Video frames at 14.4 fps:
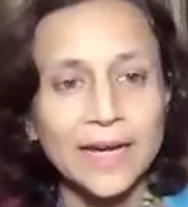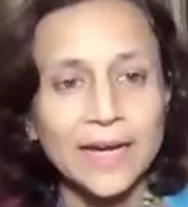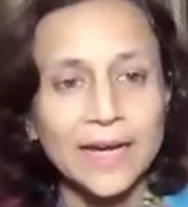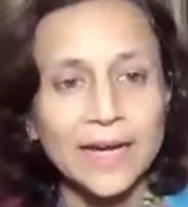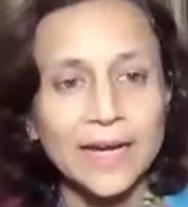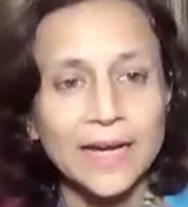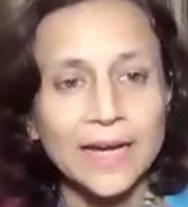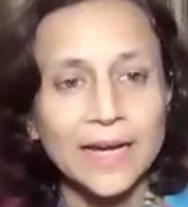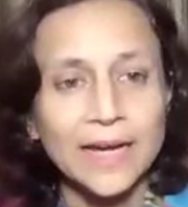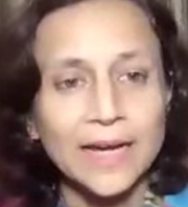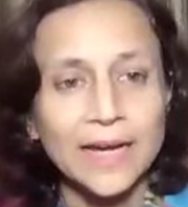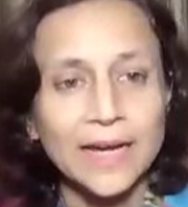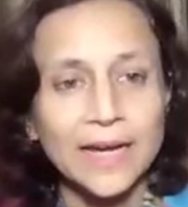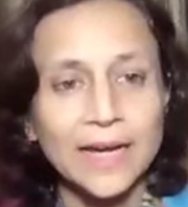I found
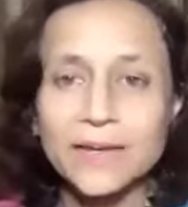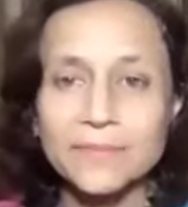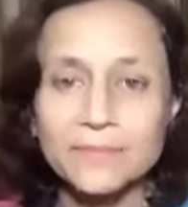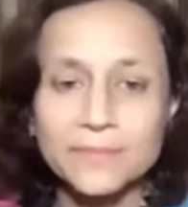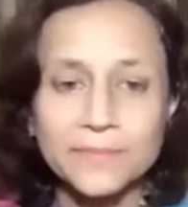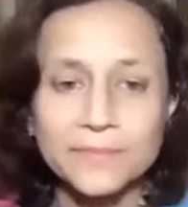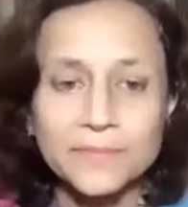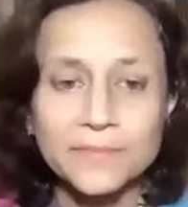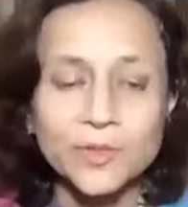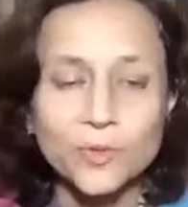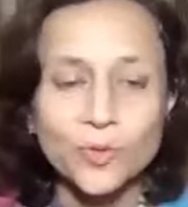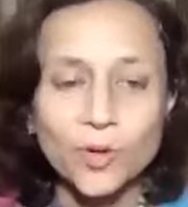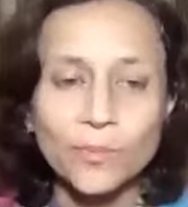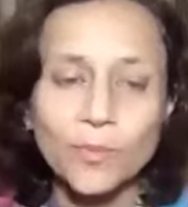in him the
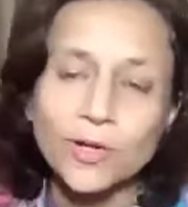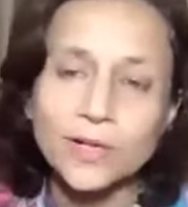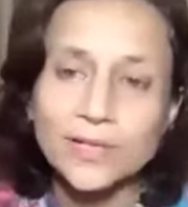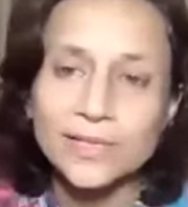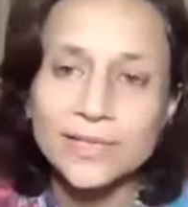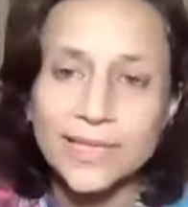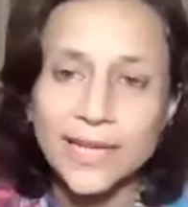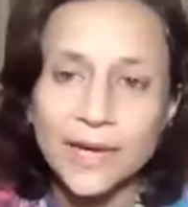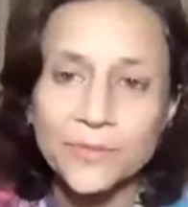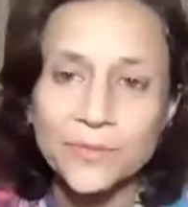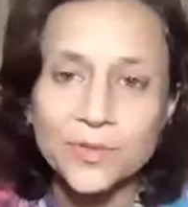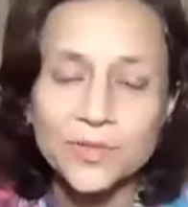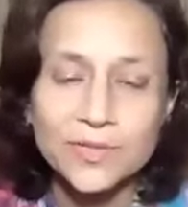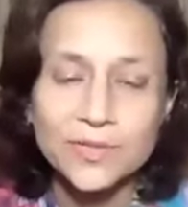role model that I
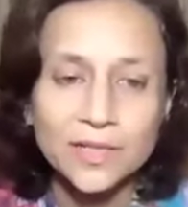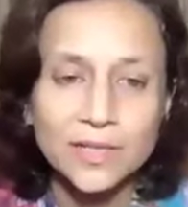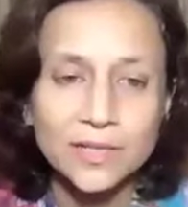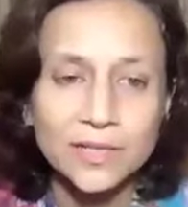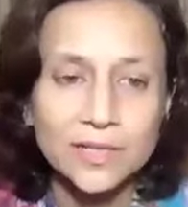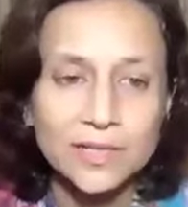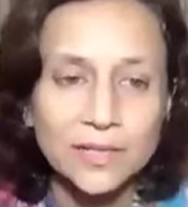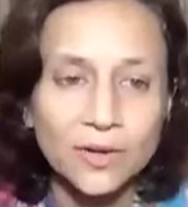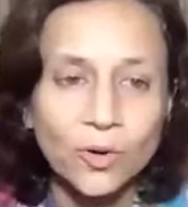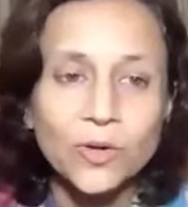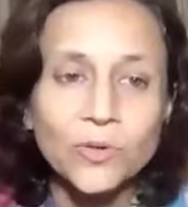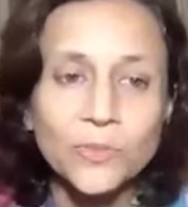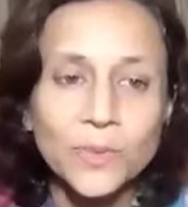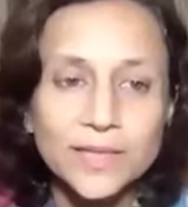was
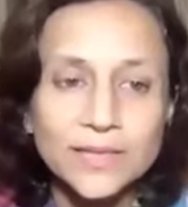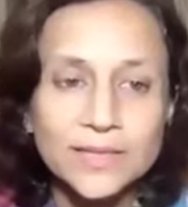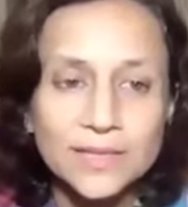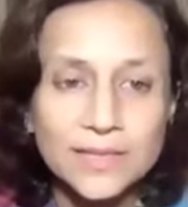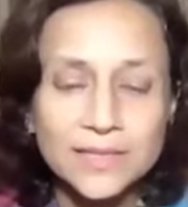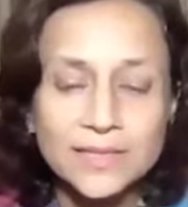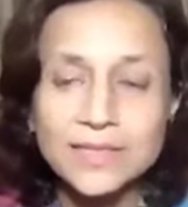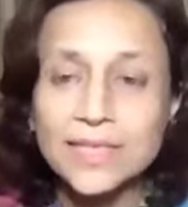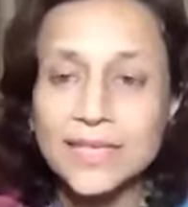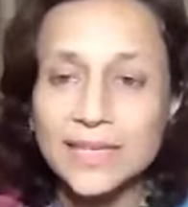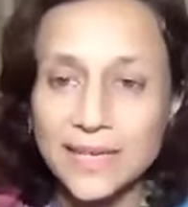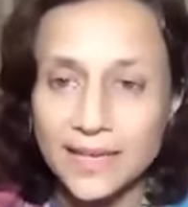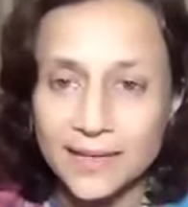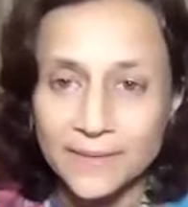always
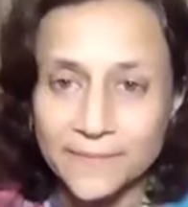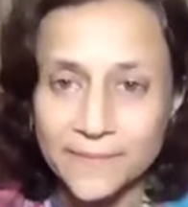seeking.